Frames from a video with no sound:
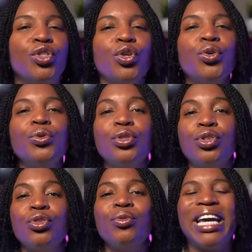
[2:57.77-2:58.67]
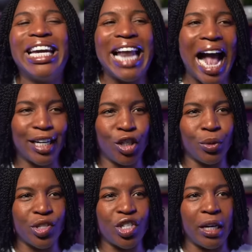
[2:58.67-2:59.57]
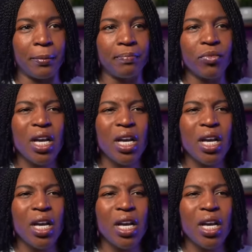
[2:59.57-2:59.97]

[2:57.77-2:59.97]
due to inaccuracy.